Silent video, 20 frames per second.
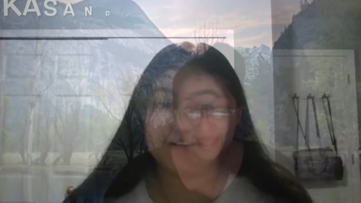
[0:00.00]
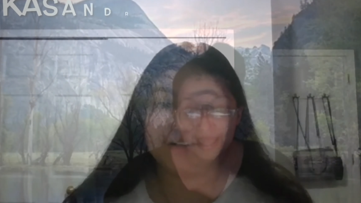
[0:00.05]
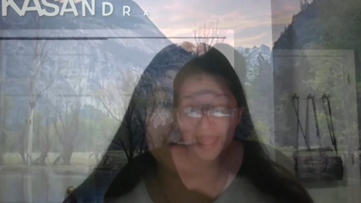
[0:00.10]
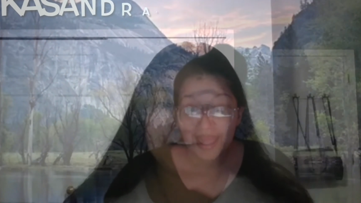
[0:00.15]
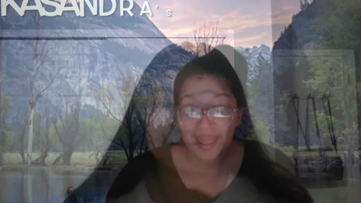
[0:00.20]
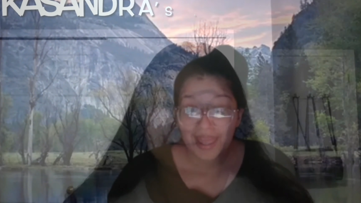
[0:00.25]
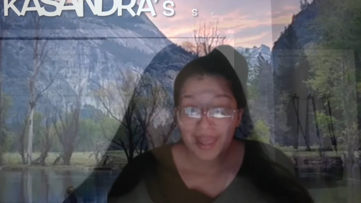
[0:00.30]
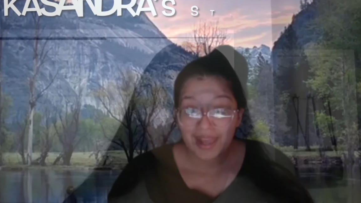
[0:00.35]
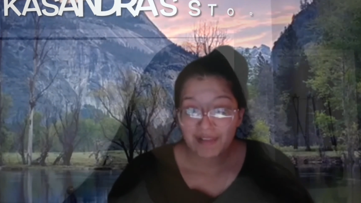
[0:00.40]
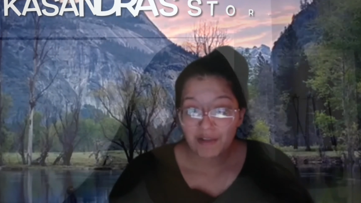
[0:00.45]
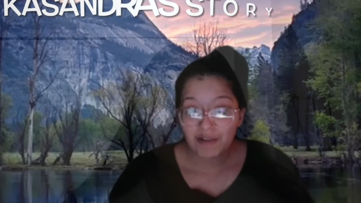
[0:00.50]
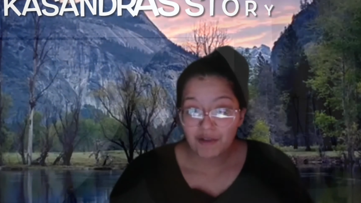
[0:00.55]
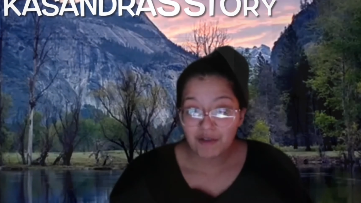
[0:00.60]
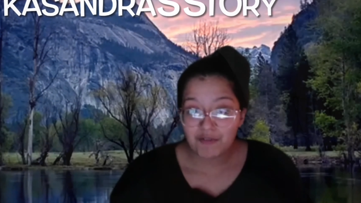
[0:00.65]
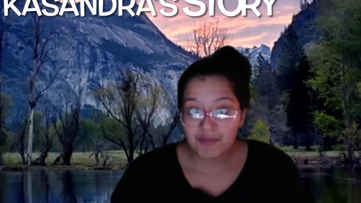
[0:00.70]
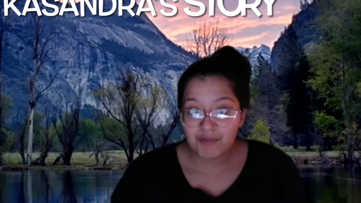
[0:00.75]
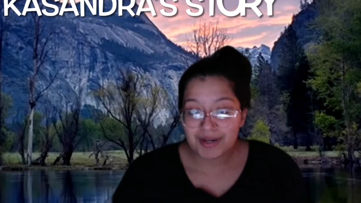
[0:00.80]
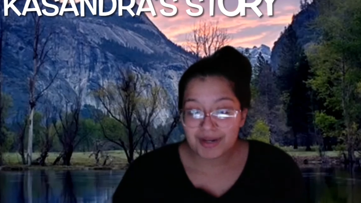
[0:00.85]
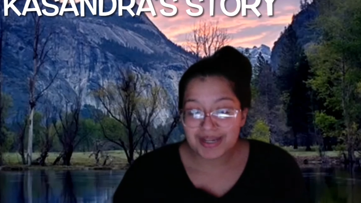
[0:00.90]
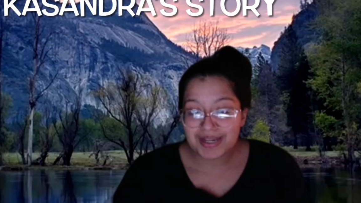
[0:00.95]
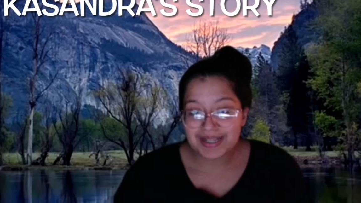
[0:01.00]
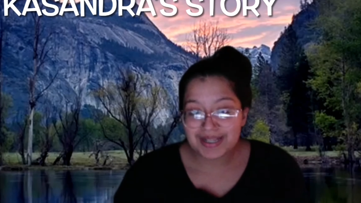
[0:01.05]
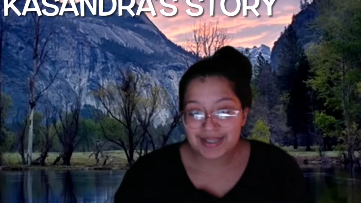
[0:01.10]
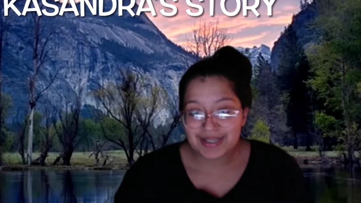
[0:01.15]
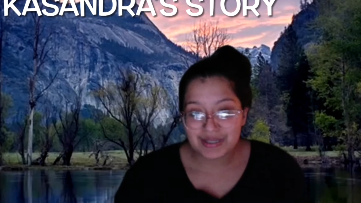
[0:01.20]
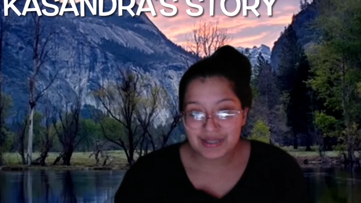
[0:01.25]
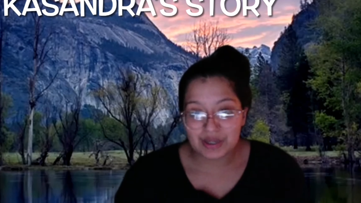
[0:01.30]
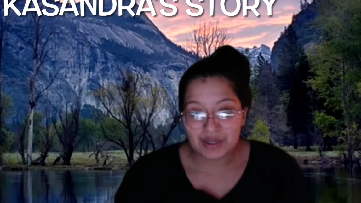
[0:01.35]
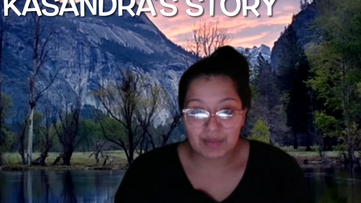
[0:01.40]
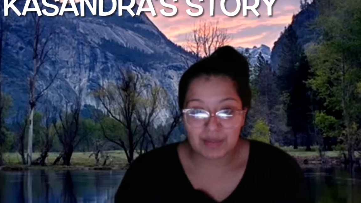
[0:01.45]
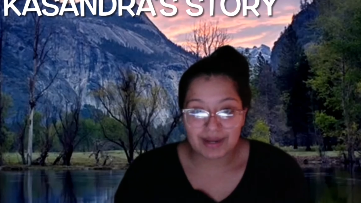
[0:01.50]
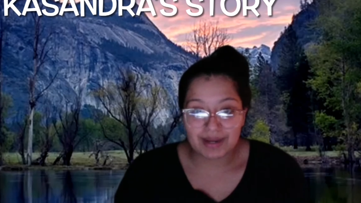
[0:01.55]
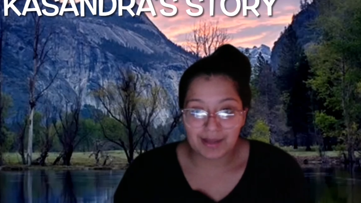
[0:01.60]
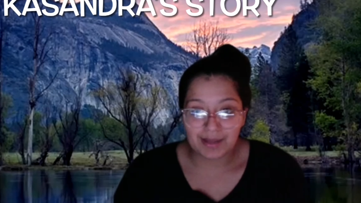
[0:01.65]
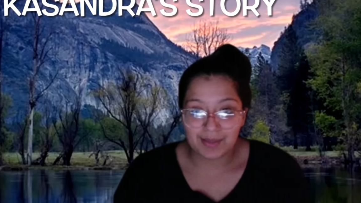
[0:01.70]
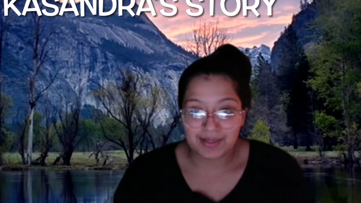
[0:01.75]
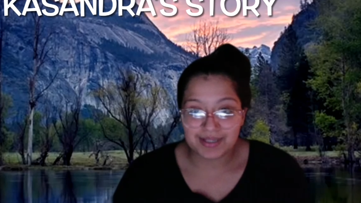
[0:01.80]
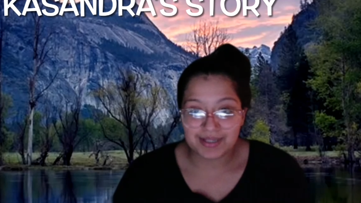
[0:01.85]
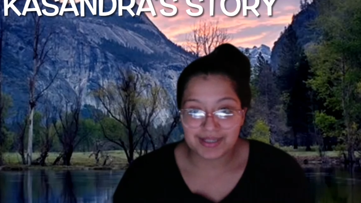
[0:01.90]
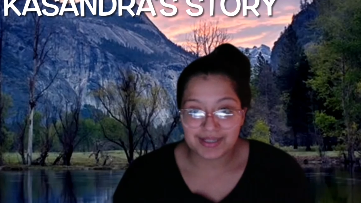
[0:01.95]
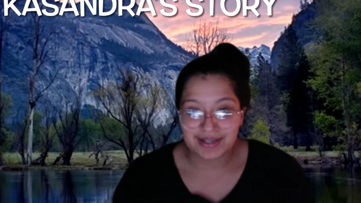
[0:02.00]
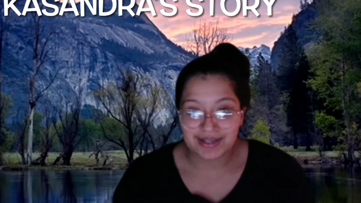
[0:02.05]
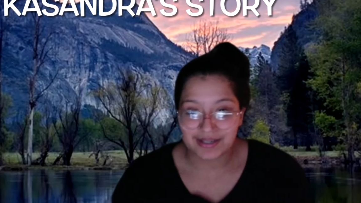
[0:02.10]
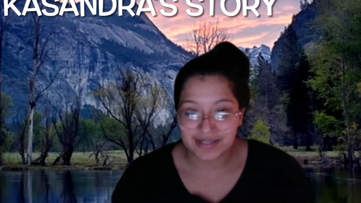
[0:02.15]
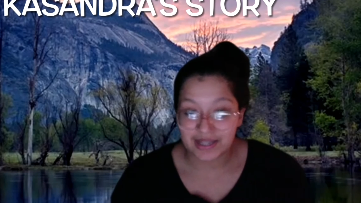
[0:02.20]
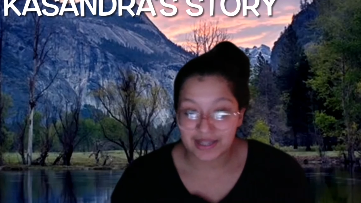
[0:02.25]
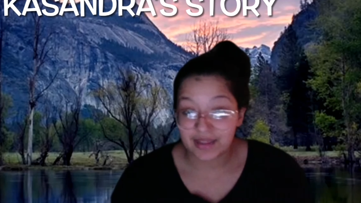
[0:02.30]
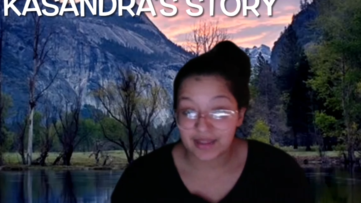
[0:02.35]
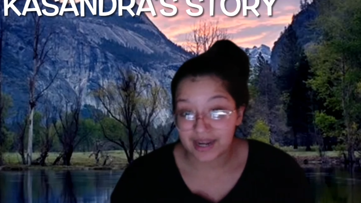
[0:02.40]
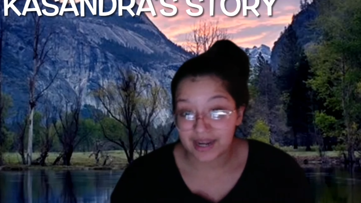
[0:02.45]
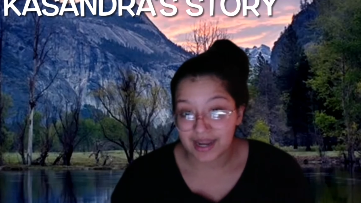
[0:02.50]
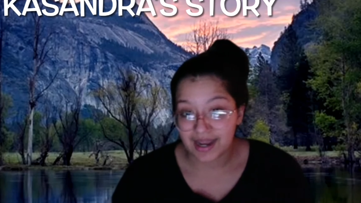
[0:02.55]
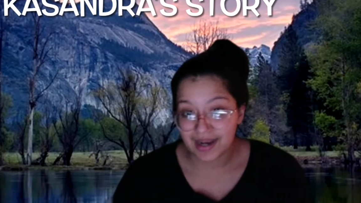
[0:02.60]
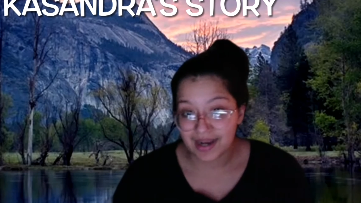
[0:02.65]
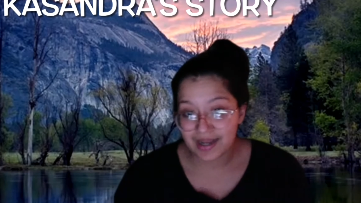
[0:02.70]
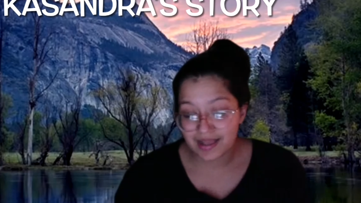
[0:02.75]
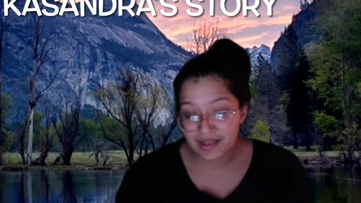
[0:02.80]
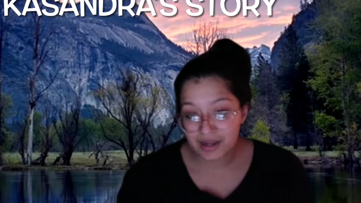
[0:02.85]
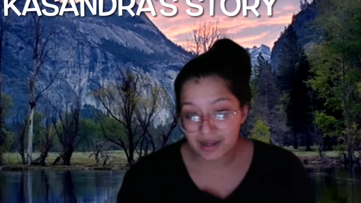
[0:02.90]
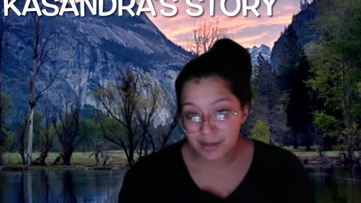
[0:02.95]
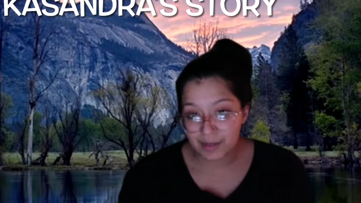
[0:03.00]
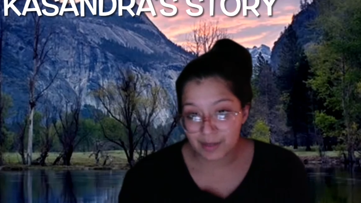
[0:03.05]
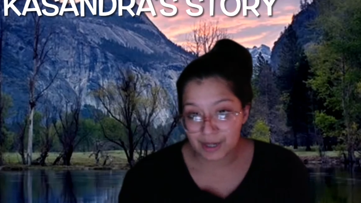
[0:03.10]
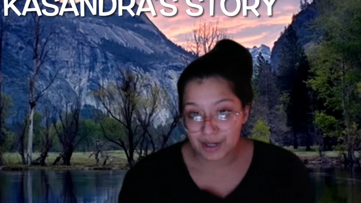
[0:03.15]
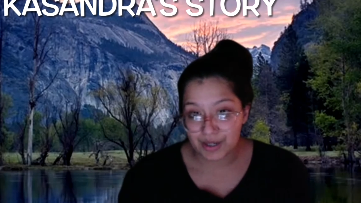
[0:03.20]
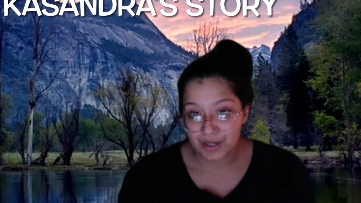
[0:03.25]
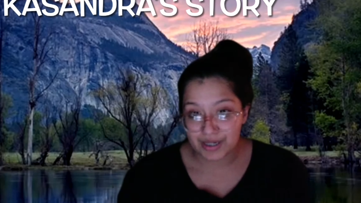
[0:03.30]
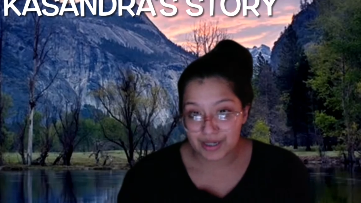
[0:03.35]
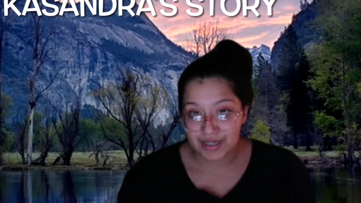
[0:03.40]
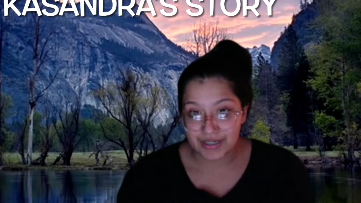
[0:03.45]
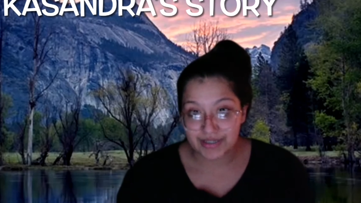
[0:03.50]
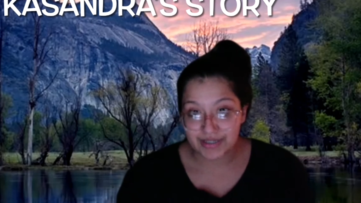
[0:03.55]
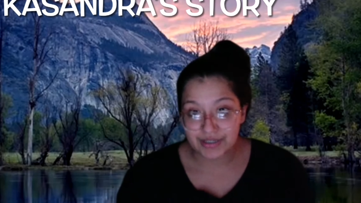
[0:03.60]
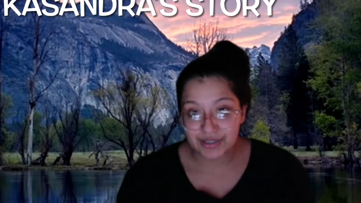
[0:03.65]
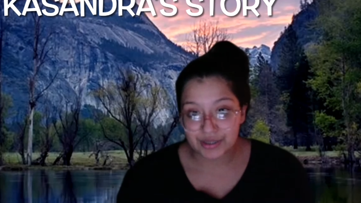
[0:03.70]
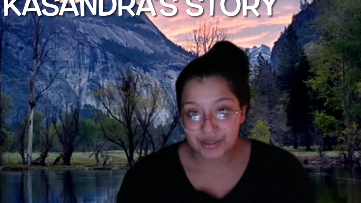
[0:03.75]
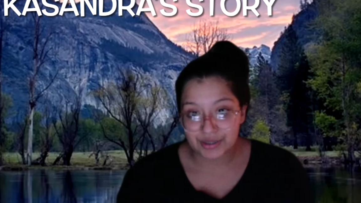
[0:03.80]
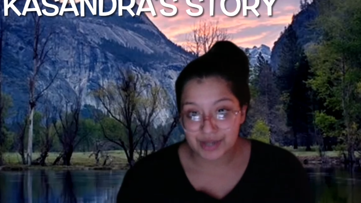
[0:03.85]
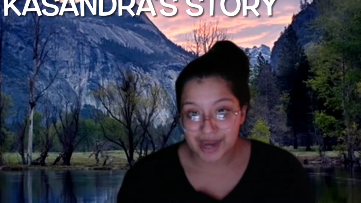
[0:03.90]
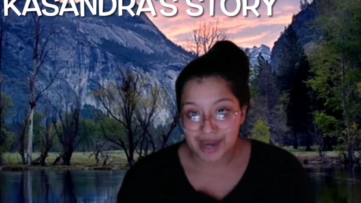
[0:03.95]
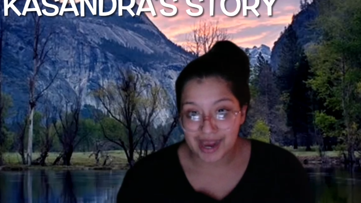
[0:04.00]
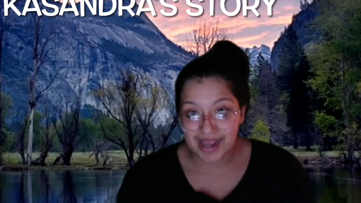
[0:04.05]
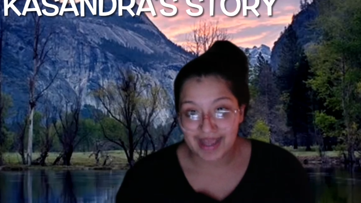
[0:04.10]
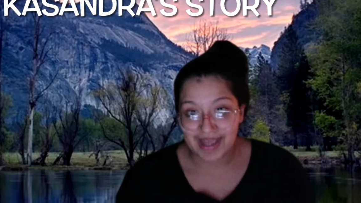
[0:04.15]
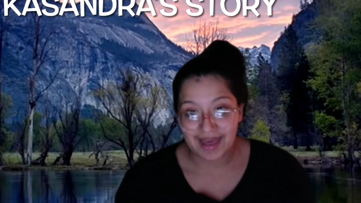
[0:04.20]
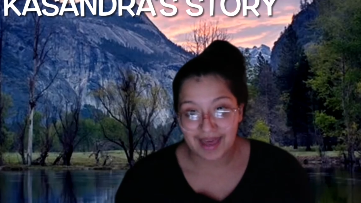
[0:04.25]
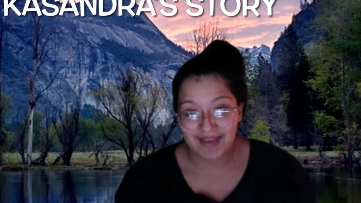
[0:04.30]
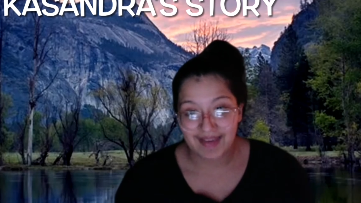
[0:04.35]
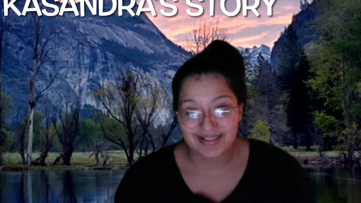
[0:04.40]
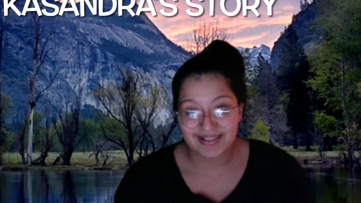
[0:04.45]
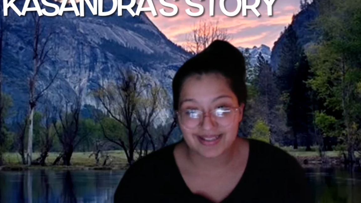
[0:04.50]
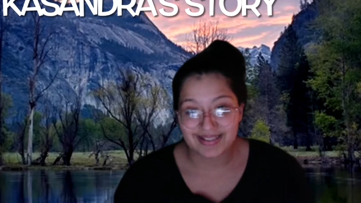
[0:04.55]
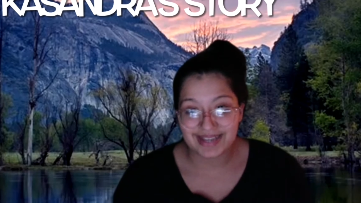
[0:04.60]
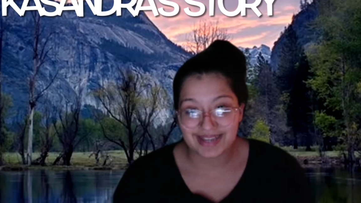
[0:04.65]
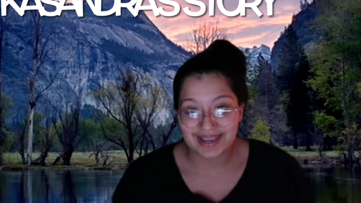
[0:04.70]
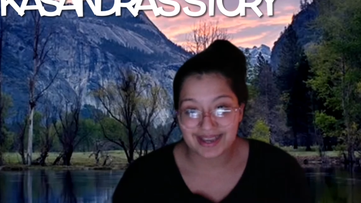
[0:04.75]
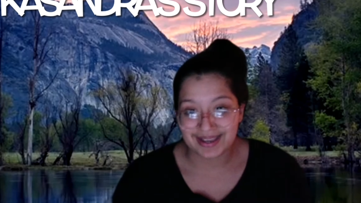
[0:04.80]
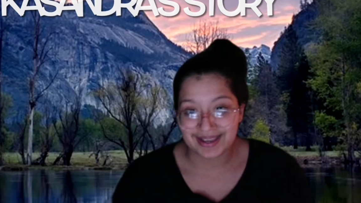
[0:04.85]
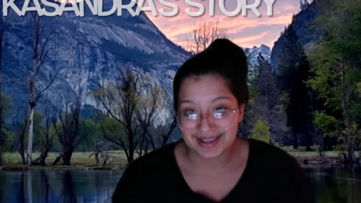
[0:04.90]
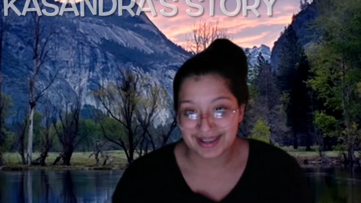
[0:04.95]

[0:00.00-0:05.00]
Hello, everybody. So my name is Kasandra Negrete, and I'm a current junior at Tech.